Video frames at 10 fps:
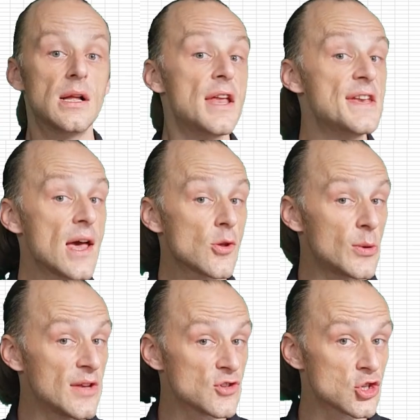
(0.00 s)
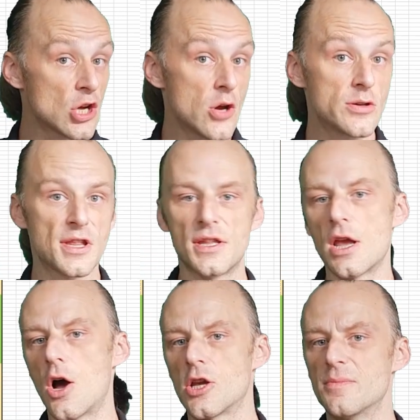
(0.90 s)
Now that we have shown that the
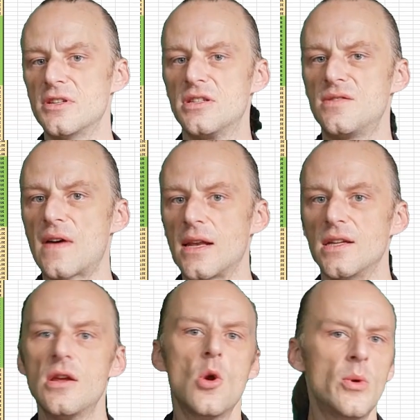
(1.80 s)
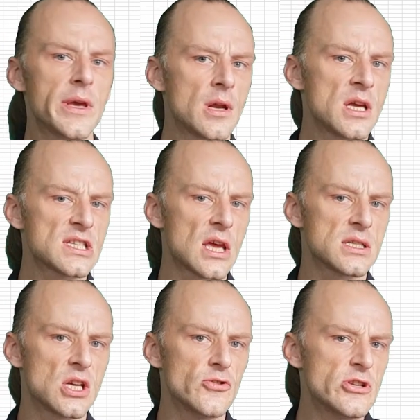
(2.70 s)
argument is valid, we can ask
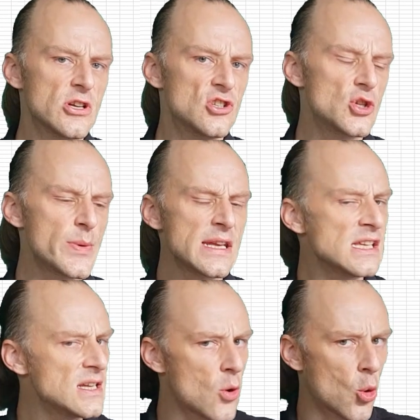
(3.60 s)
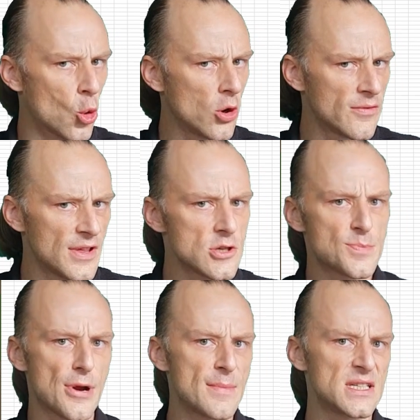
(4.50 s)
ourselves, do we need all of those
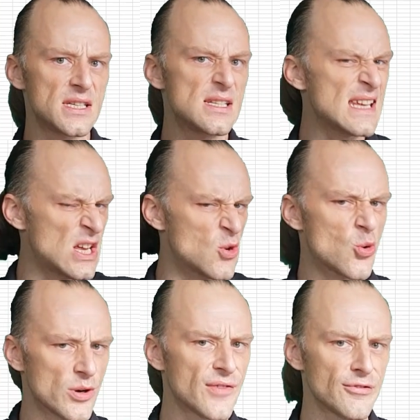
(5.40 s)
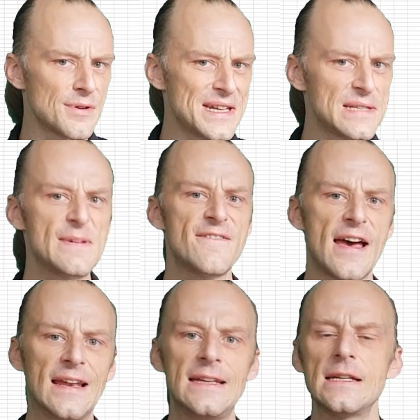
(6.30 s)
premises in order for it to be
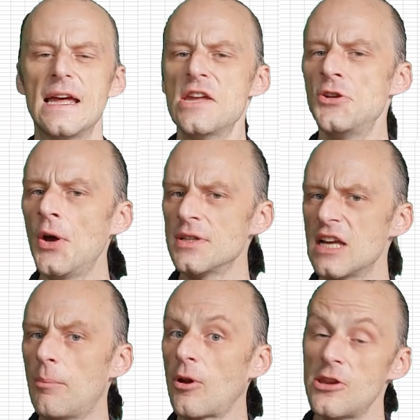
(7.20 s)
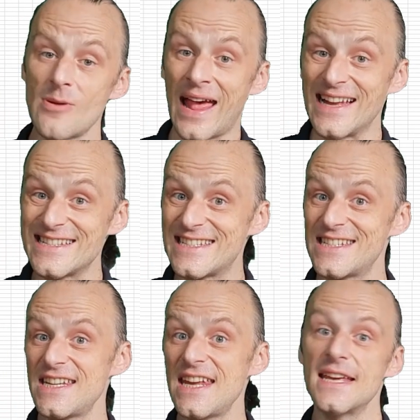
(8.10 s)
valid? Not W and
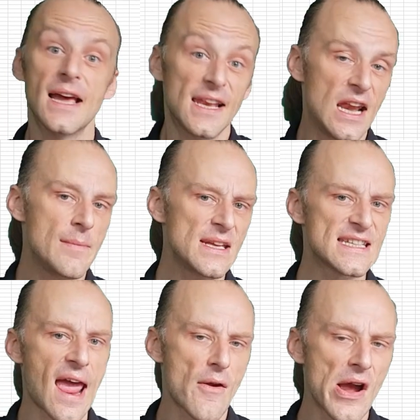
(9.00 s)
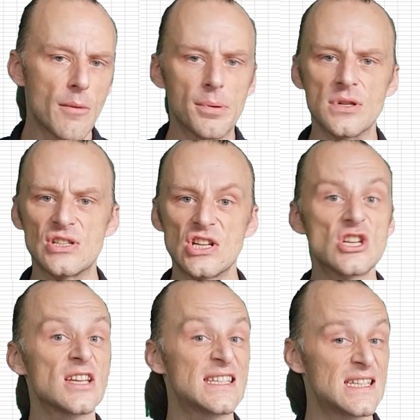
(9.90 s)
C limits our outputs to
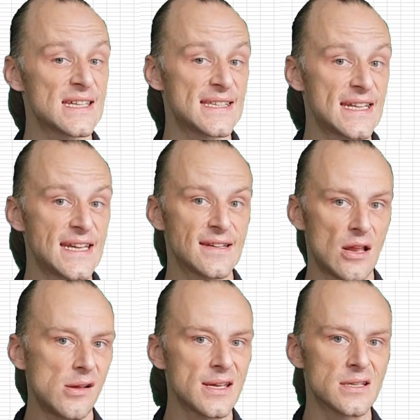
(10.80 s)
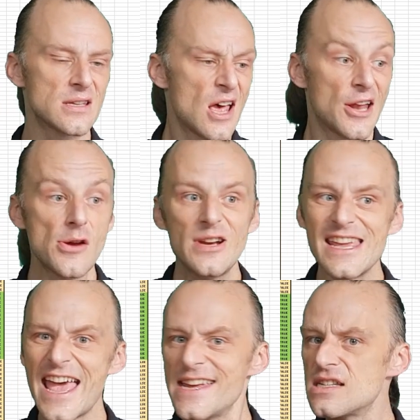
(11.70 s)
just 16 lines, and only
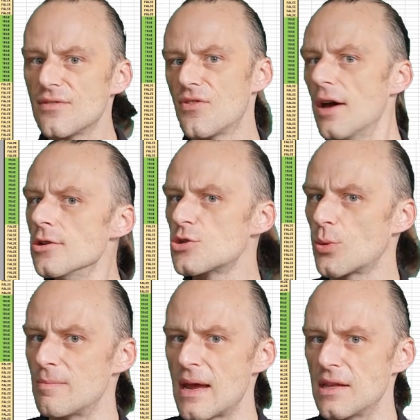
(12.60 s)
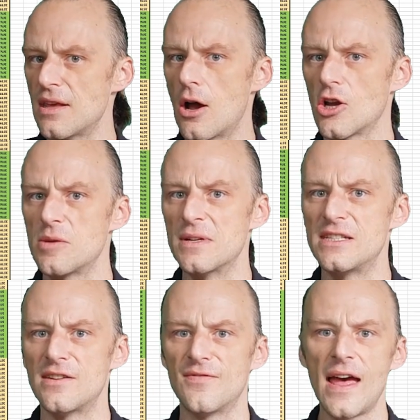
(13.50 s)
8 of those would make the argument
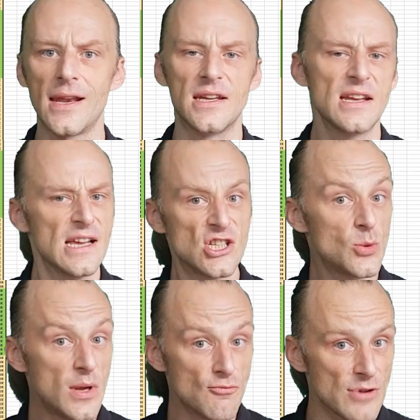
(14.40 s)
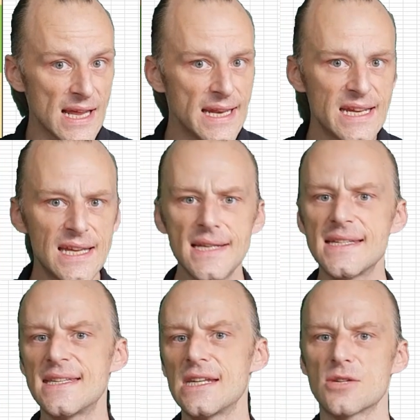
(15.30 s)
invalid. Do we really need
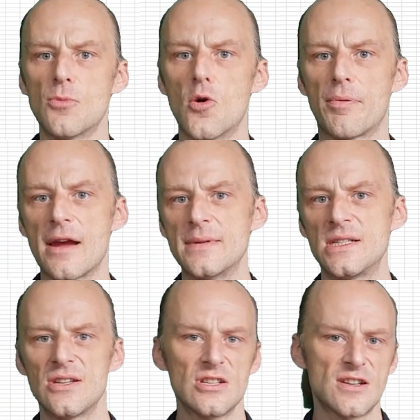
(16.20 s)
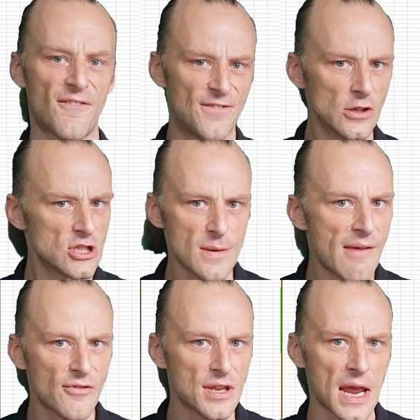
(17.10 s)
6 more premises to filter
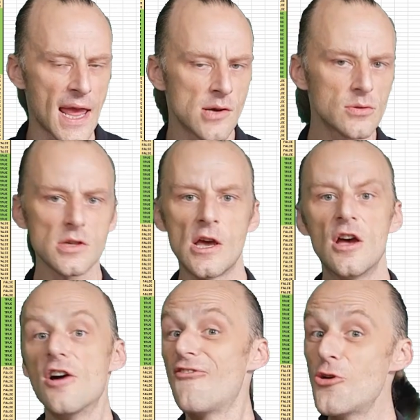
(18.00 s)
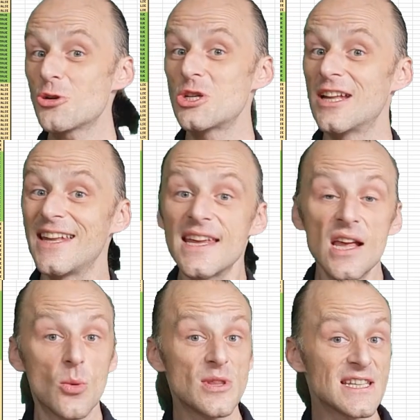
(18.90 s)
everything out? Fortunately,
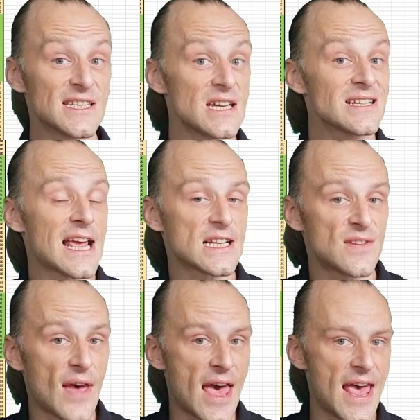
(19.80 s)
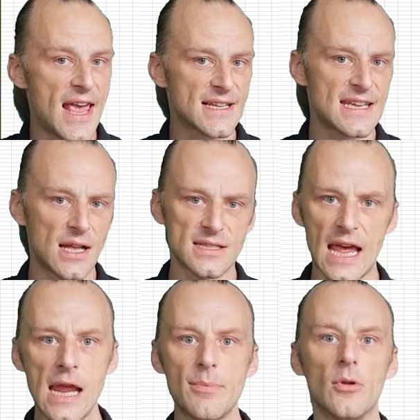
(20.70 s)
with the syntax of our Excel
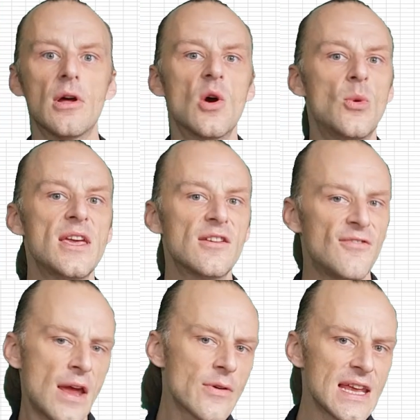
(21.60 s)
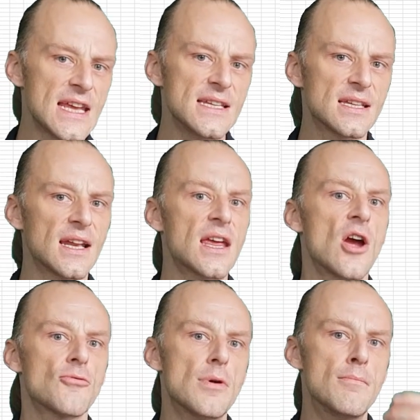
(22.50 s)
table, we can very easily
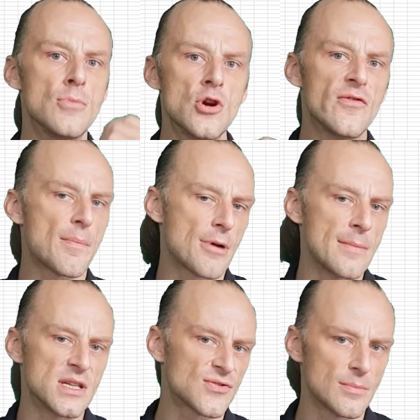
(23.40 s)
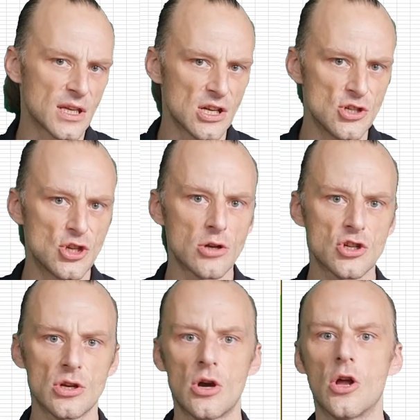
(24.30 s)
remove a premise from the
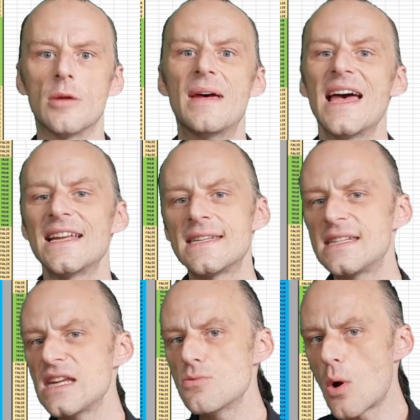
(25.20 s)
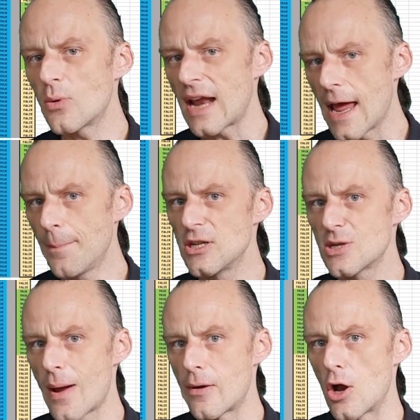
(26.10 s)
conjunction column and see what would happen
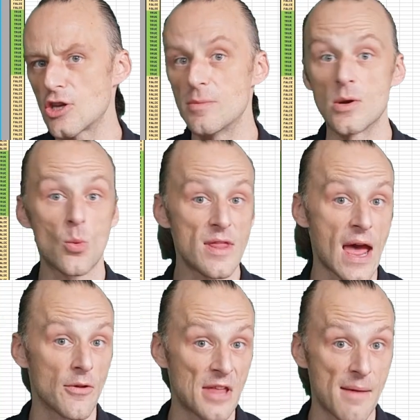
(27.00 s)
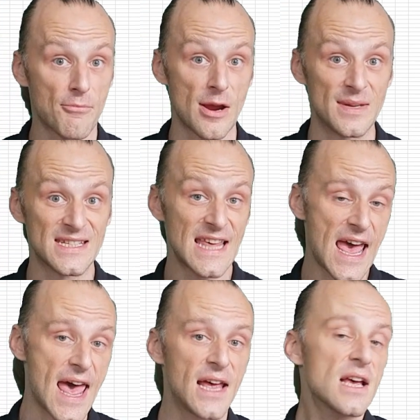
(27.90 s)
to our argument without that premise
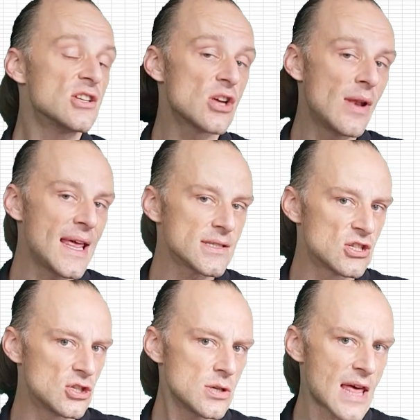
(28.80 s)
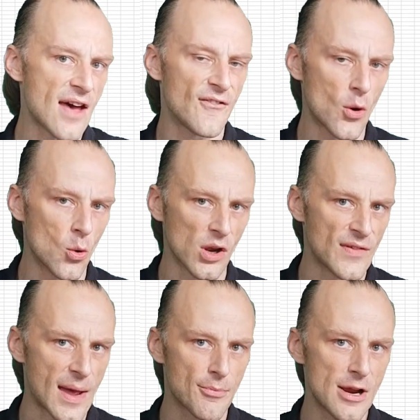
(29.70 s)
there. So let's do that for all of
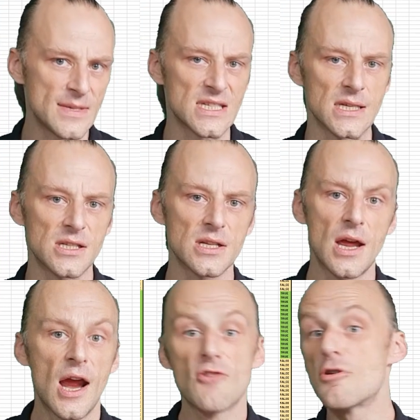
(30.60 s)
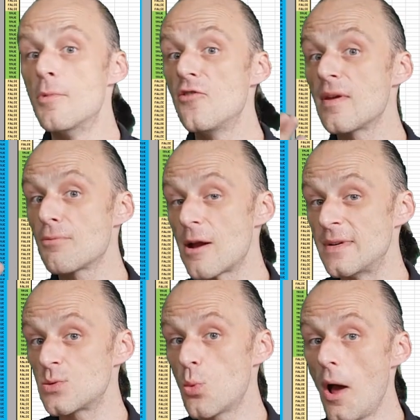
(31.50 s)
our premises. Removing
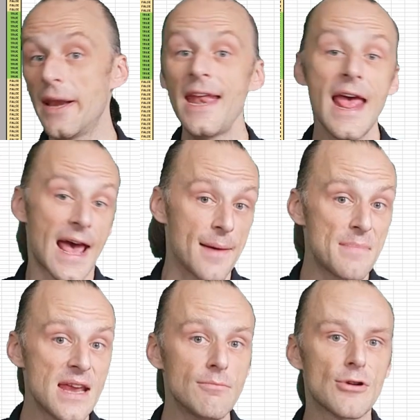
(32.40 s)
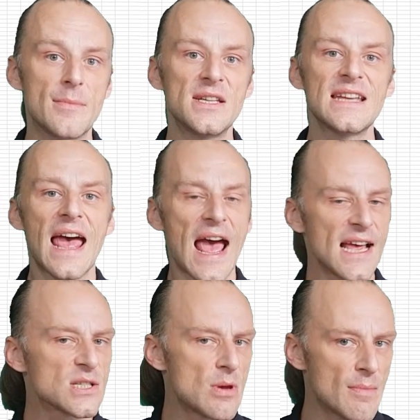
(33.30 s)
premise 1, our main premise,
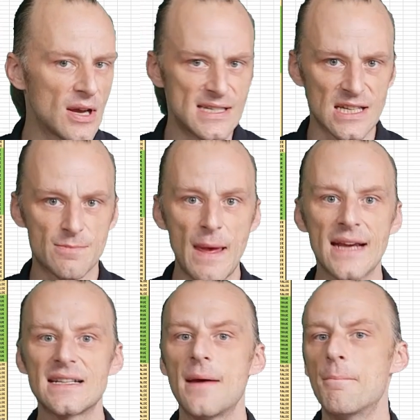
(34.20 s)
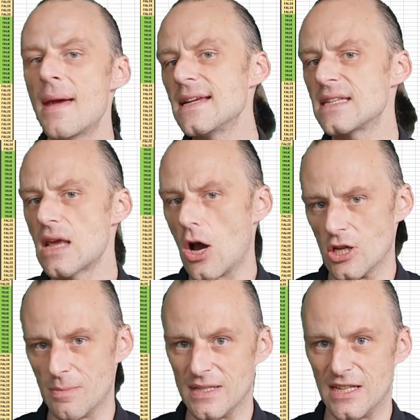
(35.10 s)
as we might expect, makes the
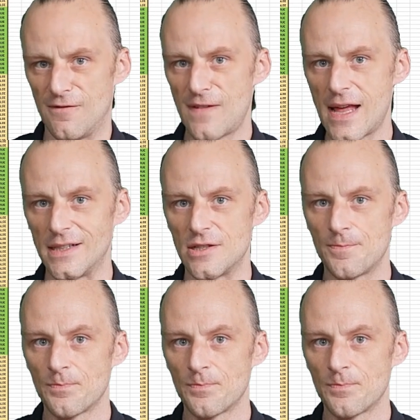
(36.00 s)
argument invalid.